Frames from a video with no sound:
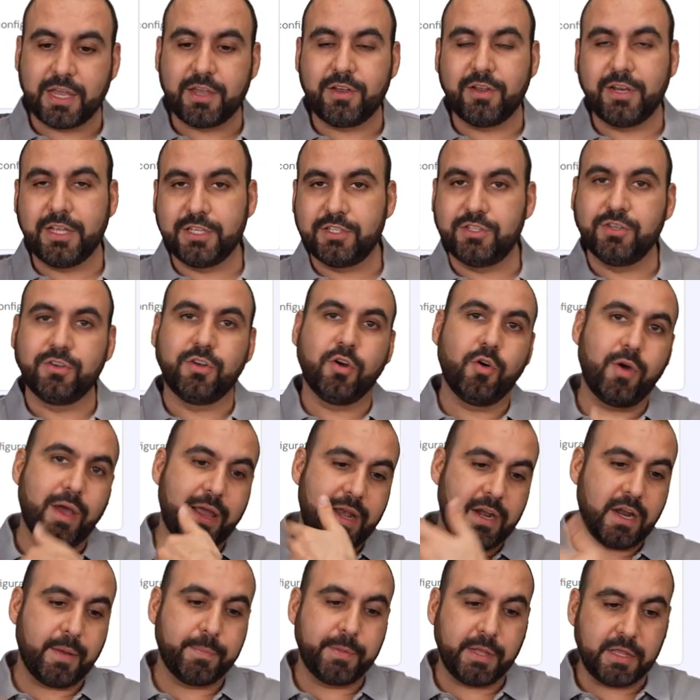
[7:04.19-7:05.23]
You need to go
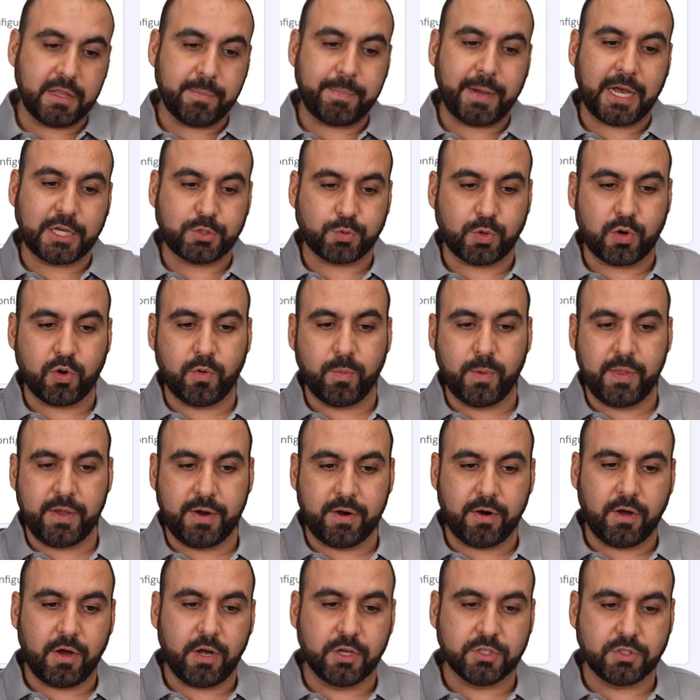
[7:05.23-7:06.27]
ahead and update the password over
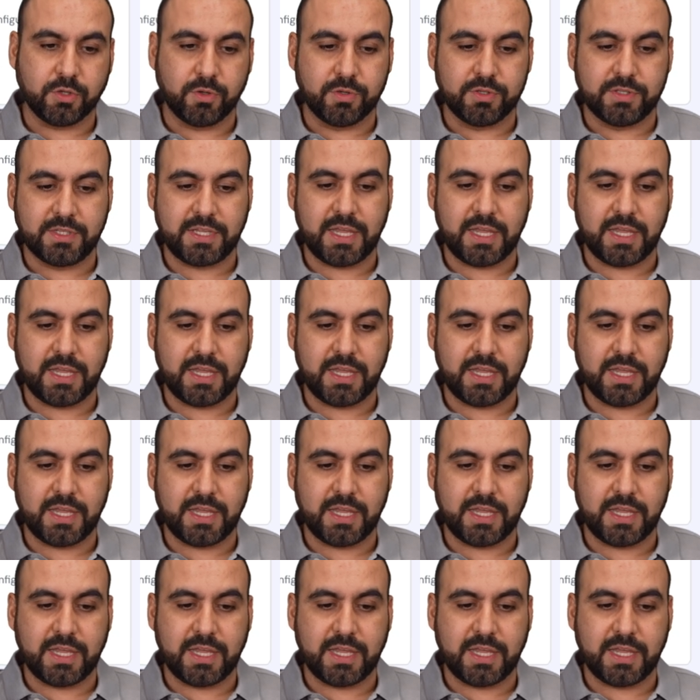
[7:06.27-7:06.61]
there also.